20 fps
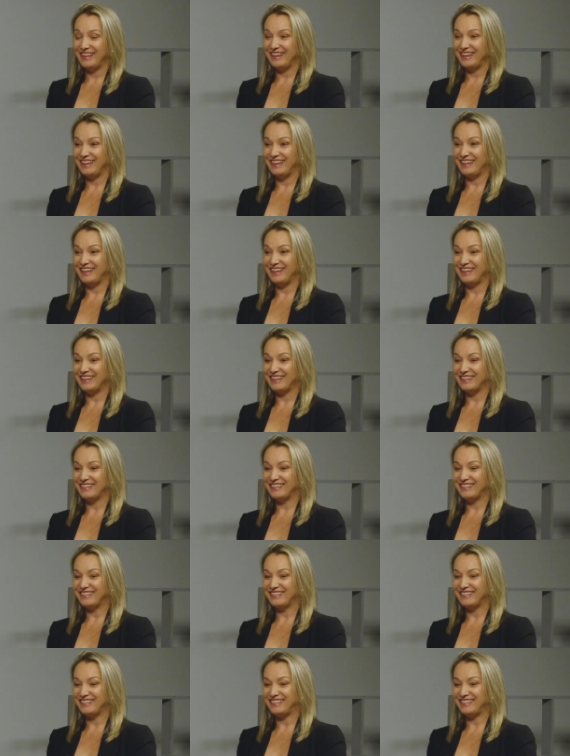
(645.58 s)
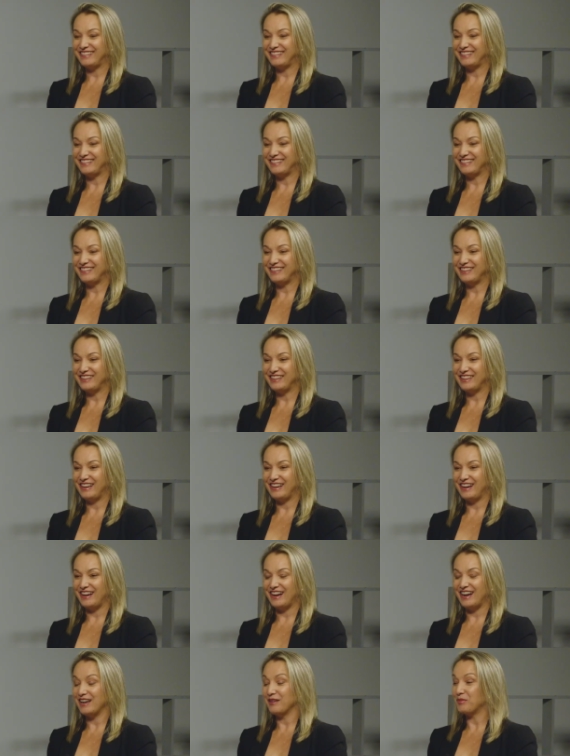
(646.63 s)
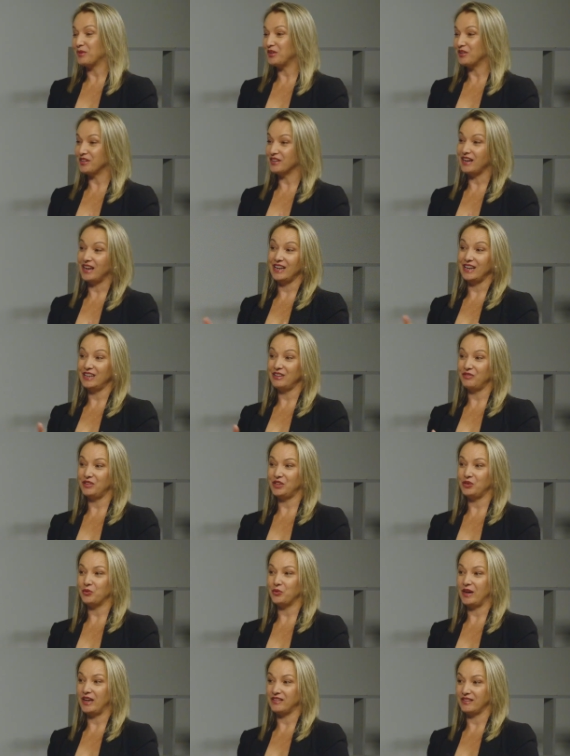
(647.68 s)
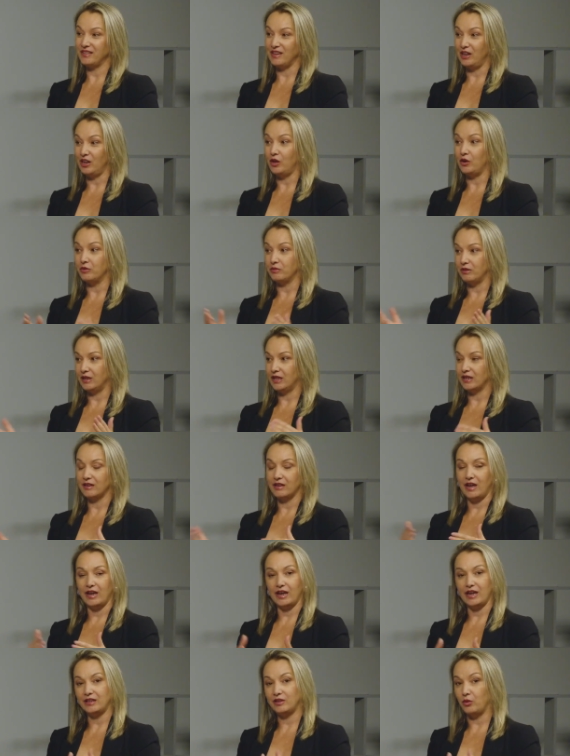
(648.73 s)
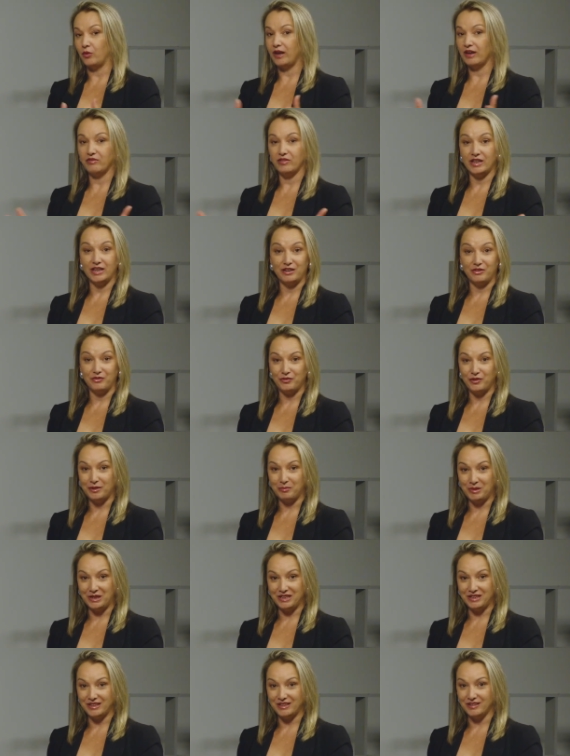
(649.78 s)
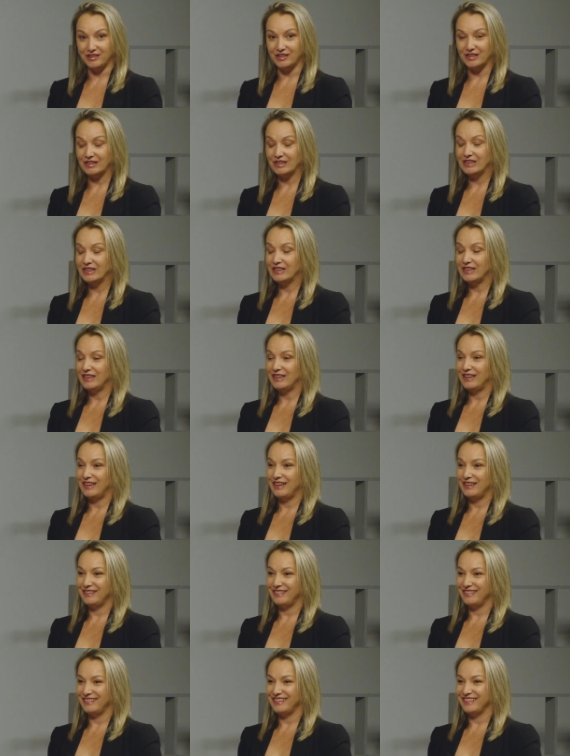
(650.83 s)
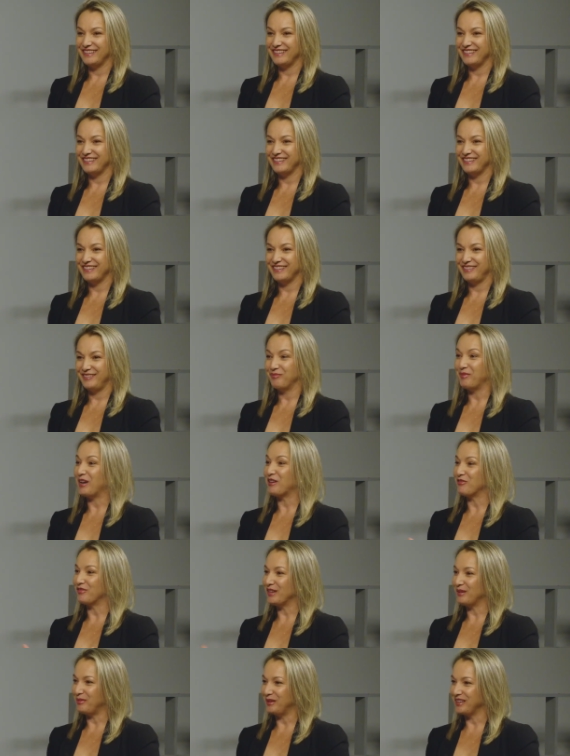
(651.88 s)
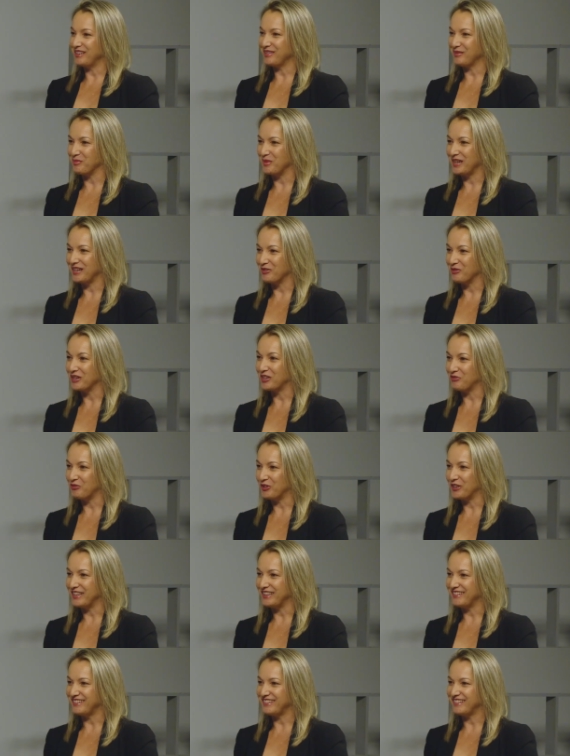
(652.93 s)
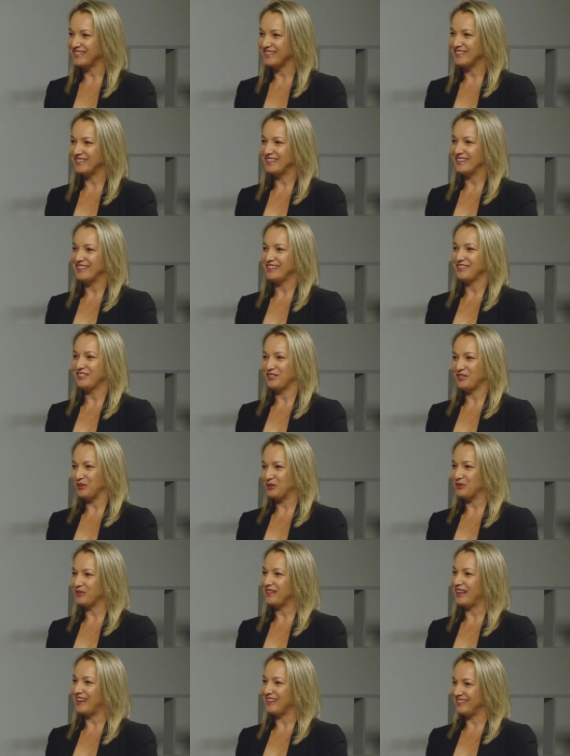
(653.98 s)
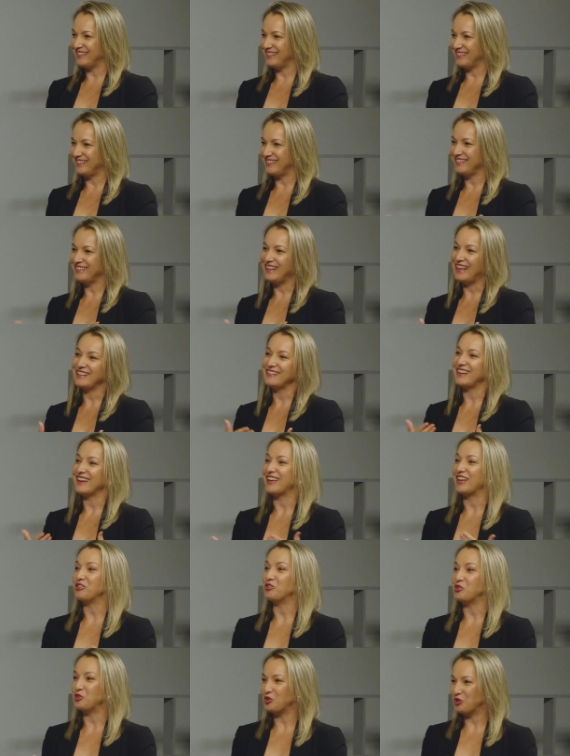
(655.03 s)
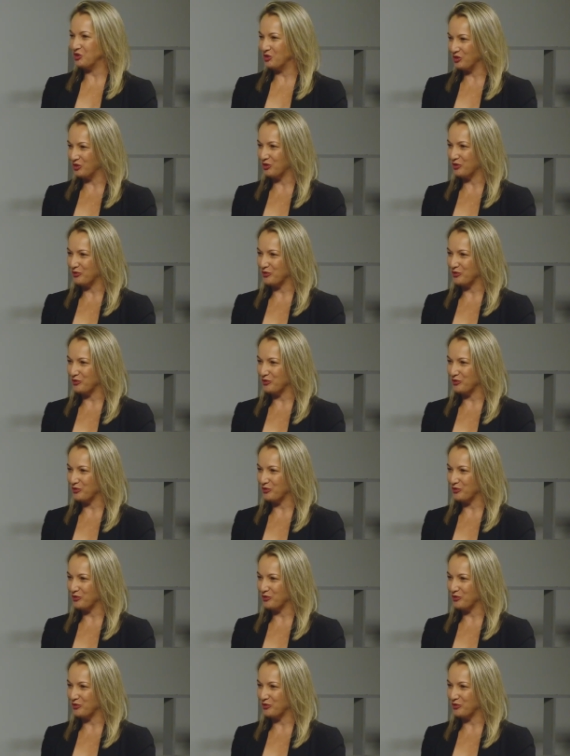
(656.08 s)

And I'm here, I live in US alone. Like I don't have any family here. My family is my great friends. So that I can choose, of